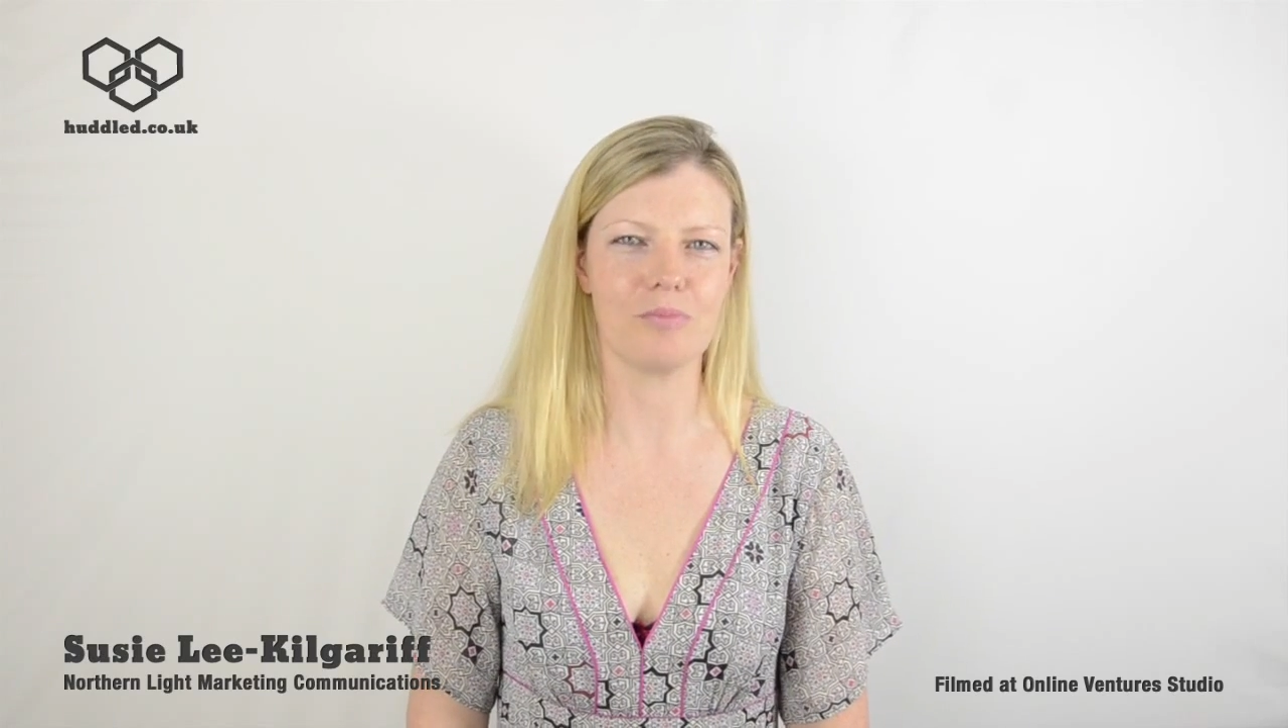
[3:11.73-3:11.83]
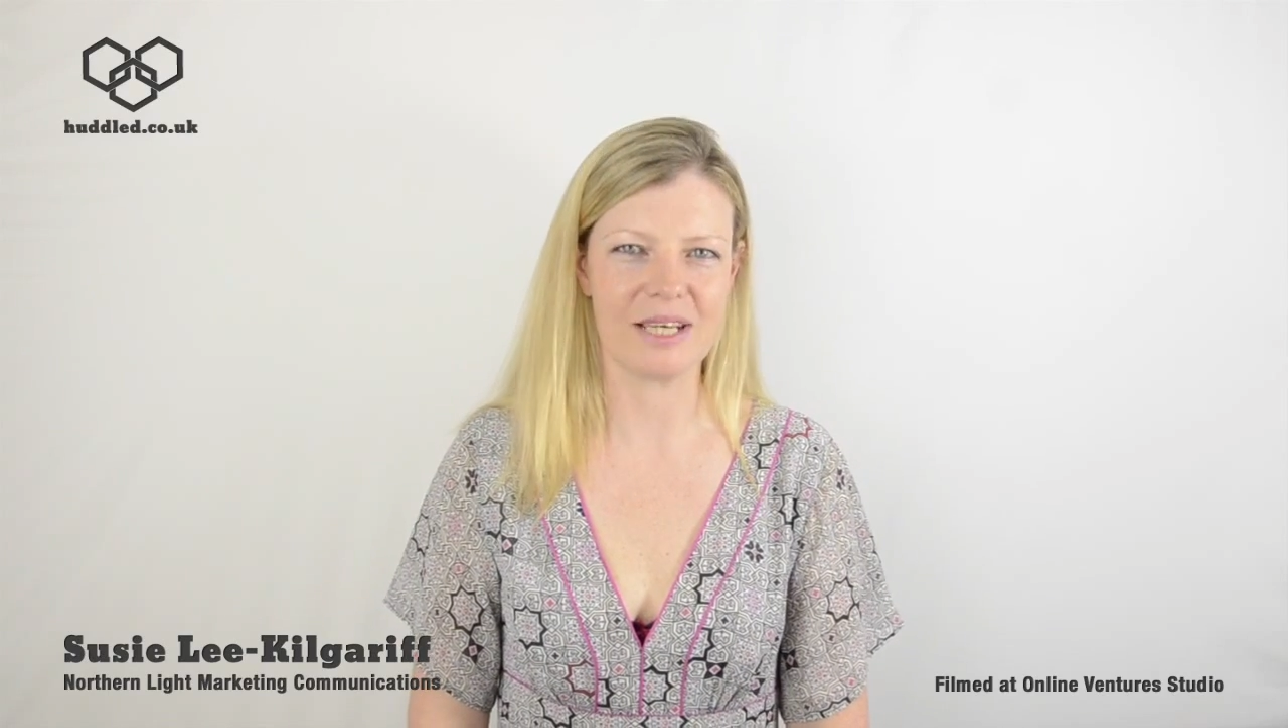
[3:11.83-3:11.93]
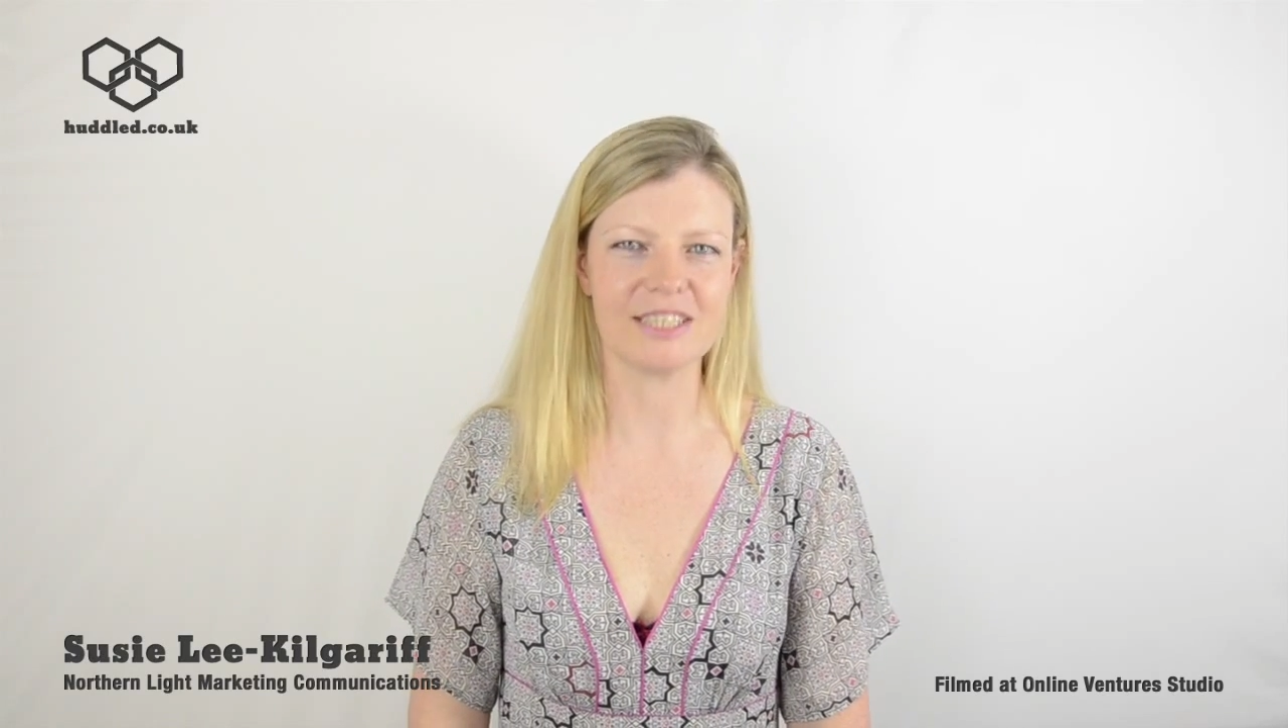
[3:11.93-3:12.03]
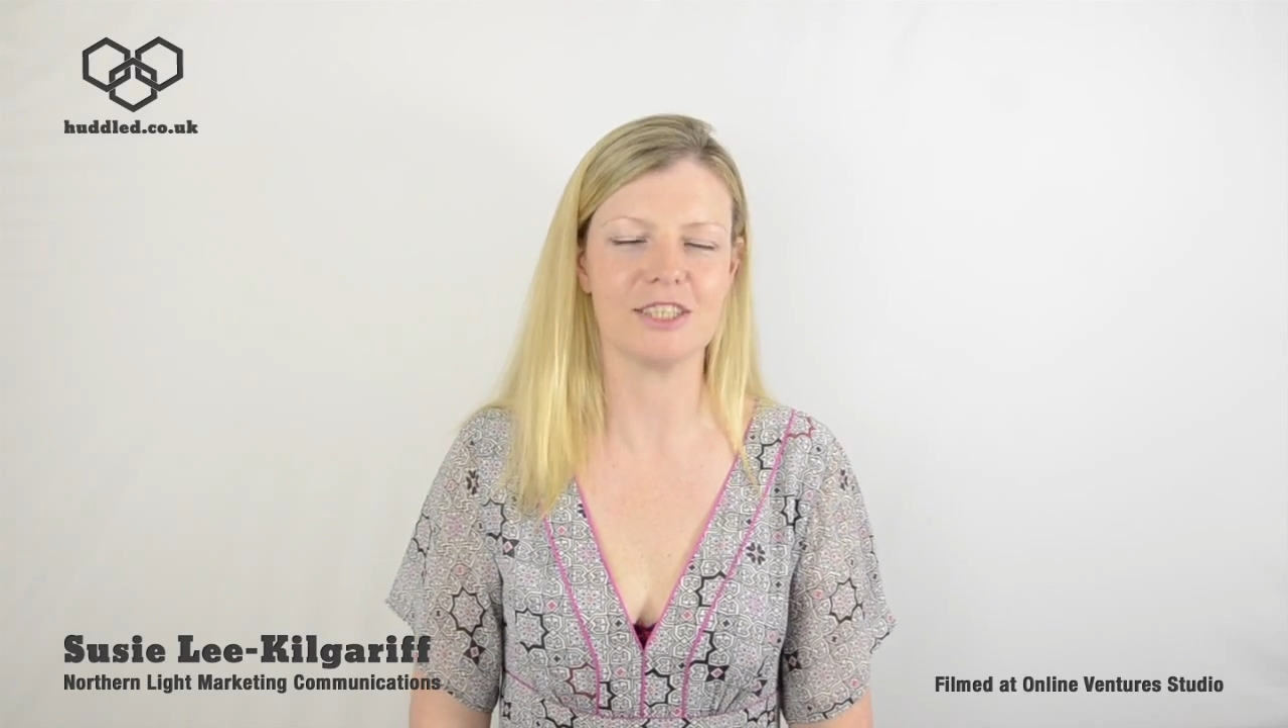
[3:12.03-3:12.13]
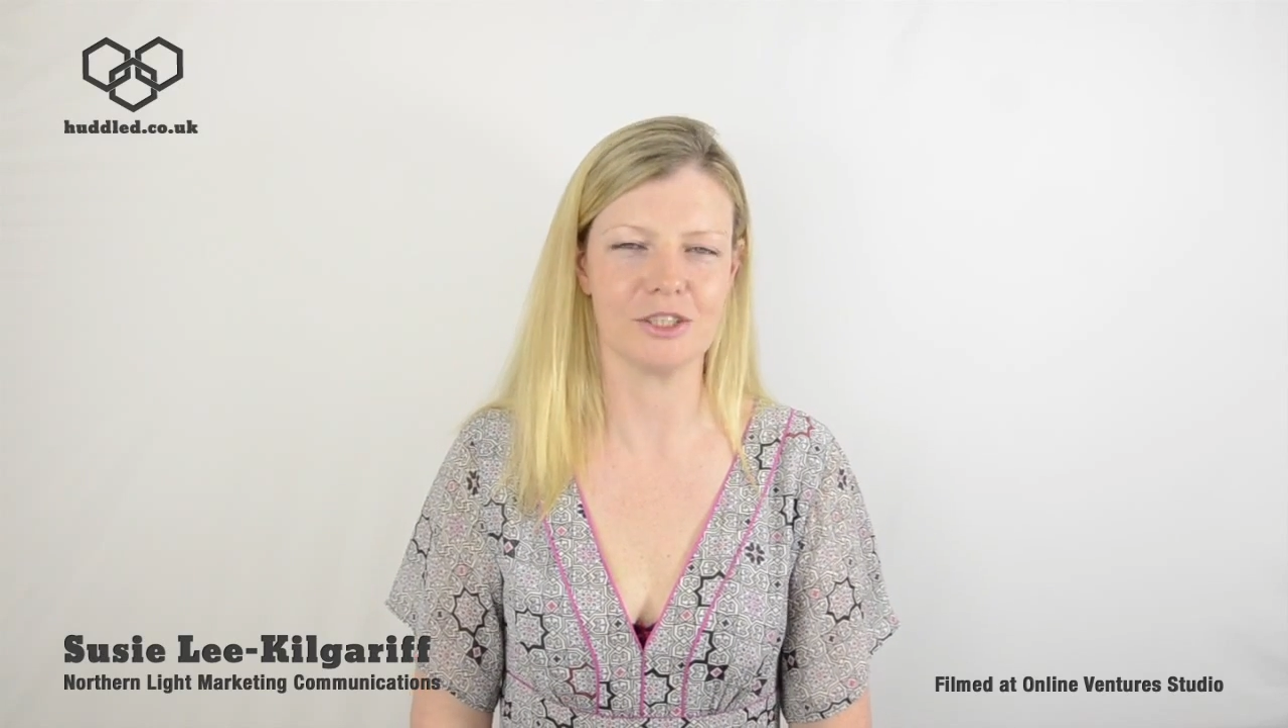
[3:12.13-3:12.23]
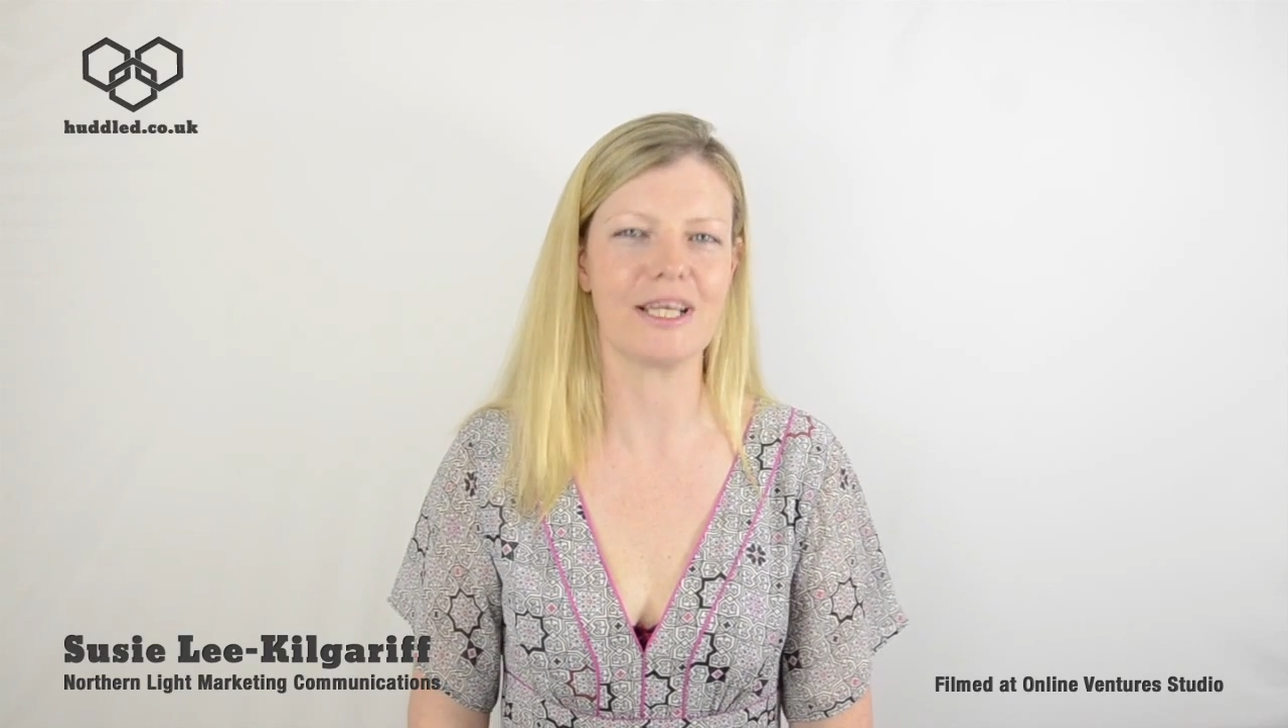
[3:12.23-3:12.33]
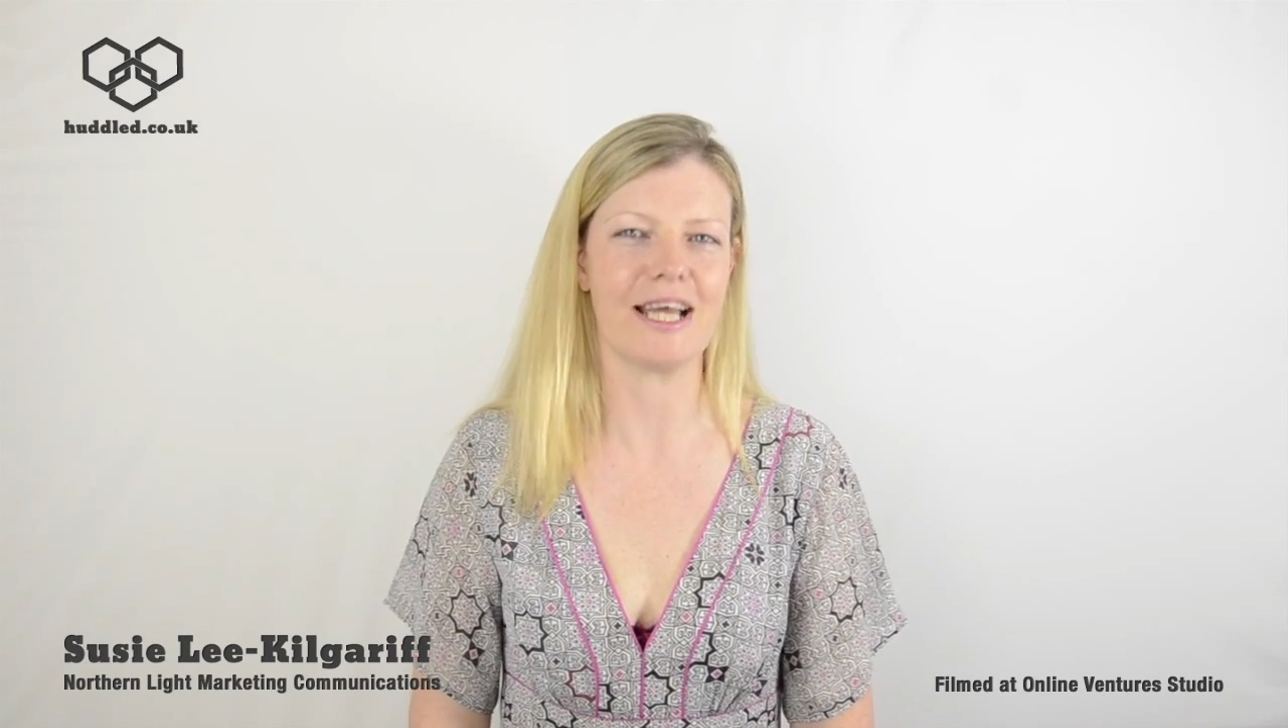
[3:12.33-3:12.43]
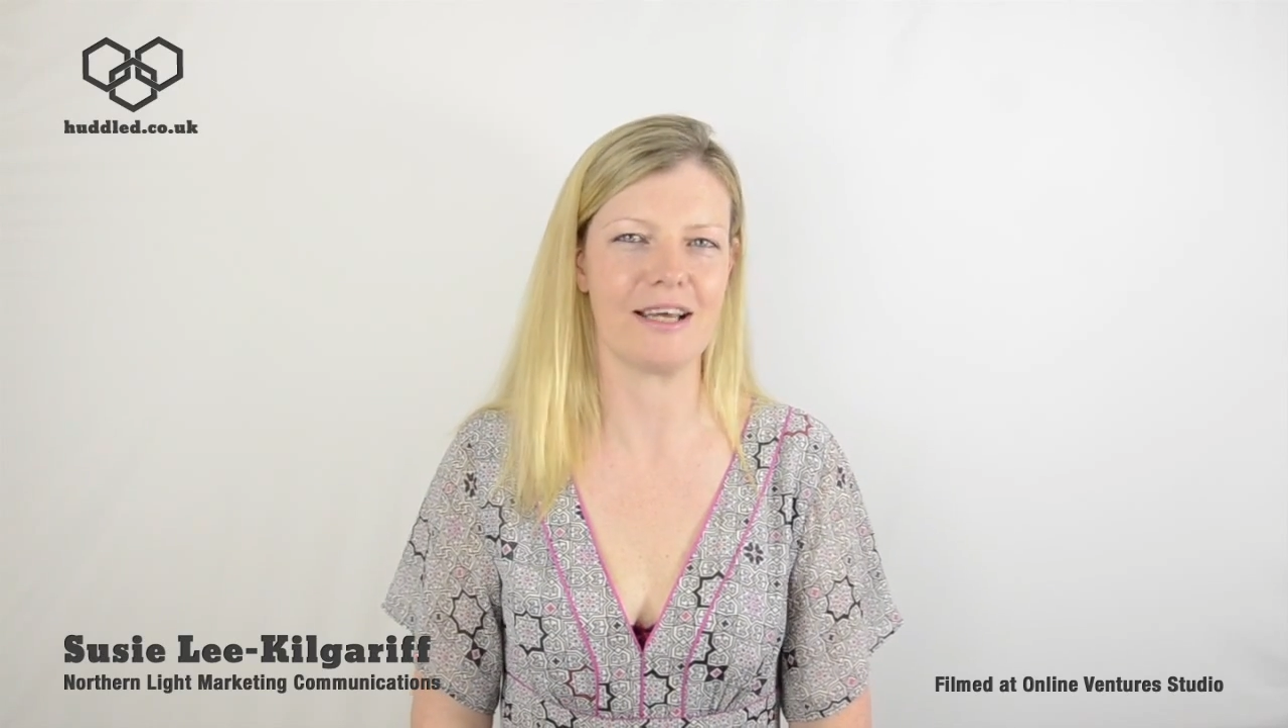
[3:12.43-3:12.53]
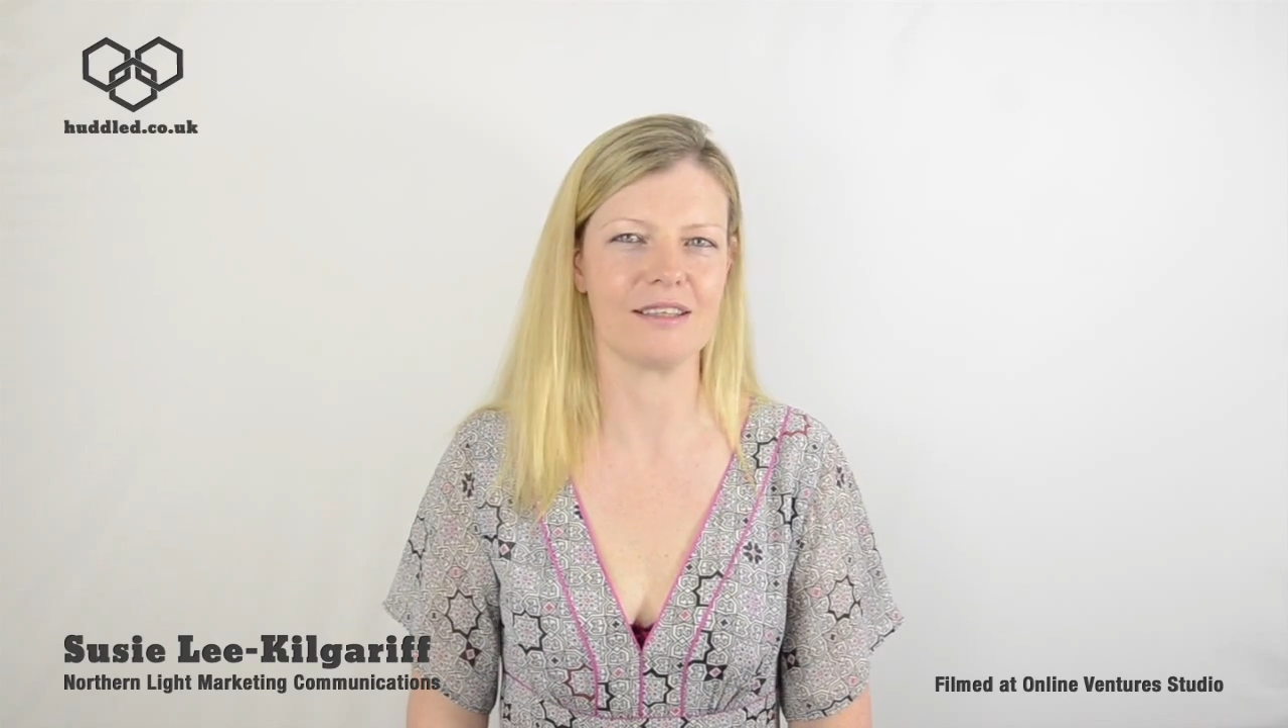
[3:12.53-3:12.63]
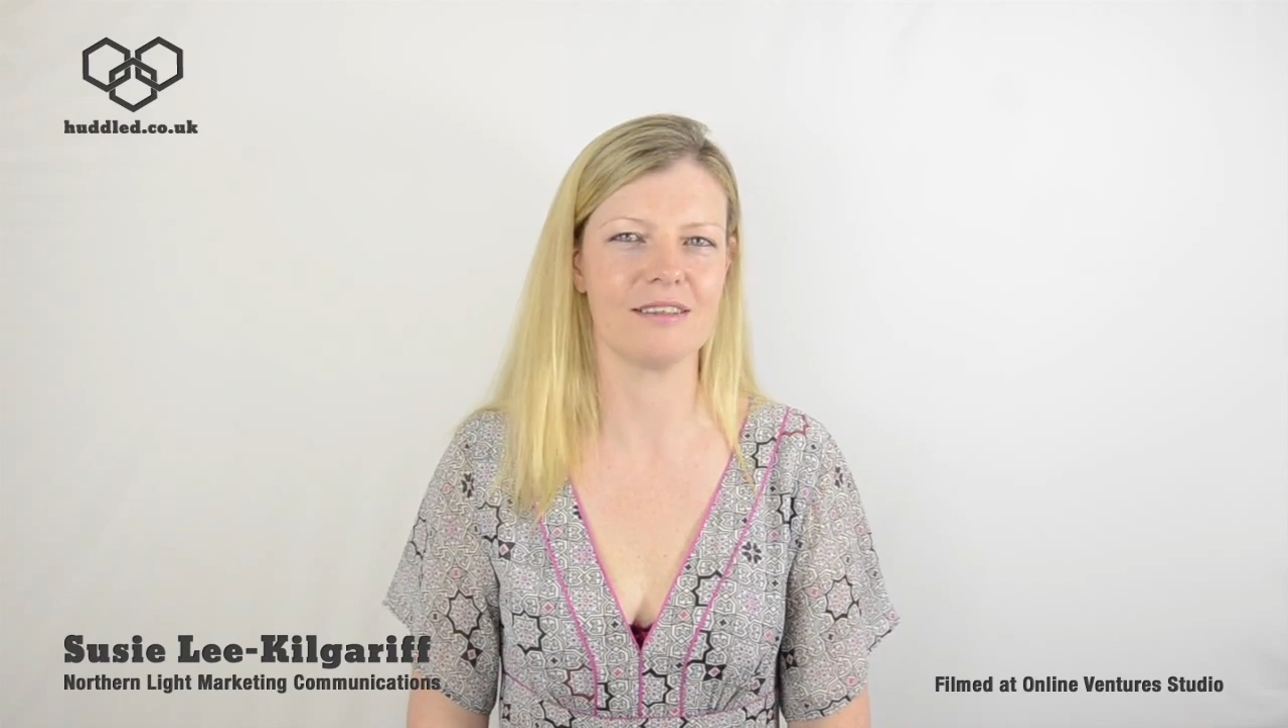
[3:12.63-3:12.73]
best you
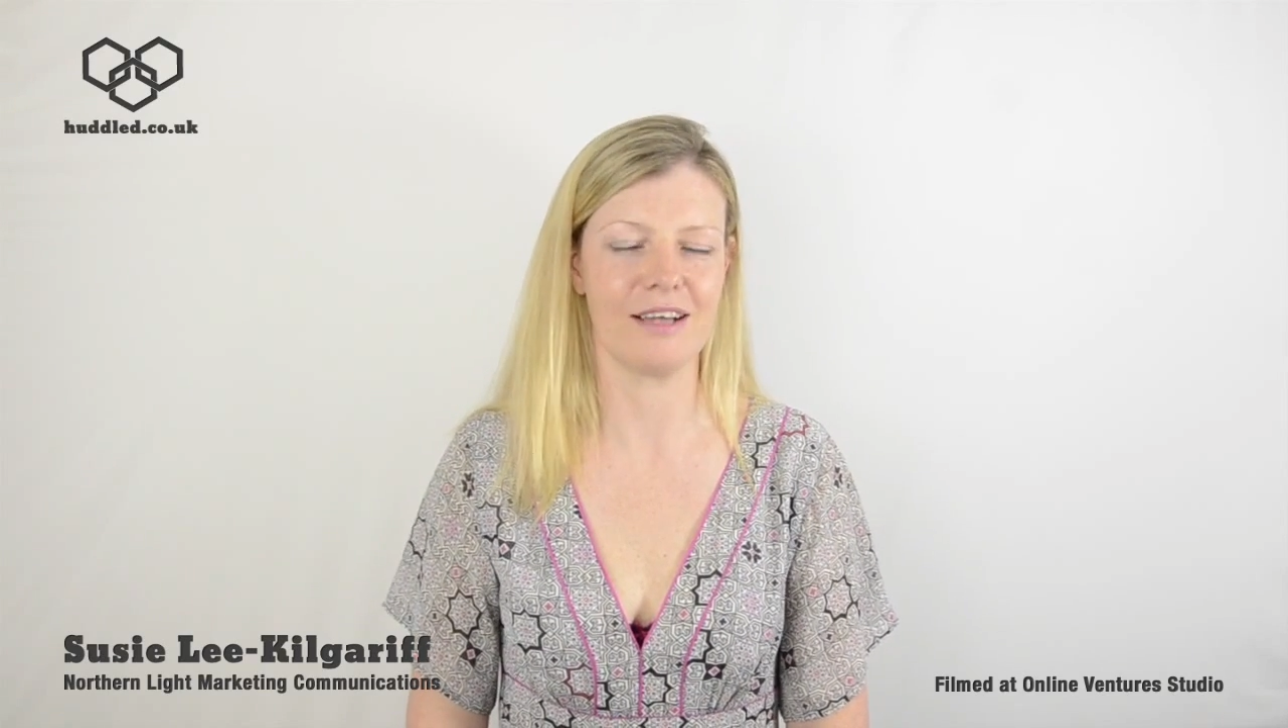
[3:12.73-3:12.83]
can,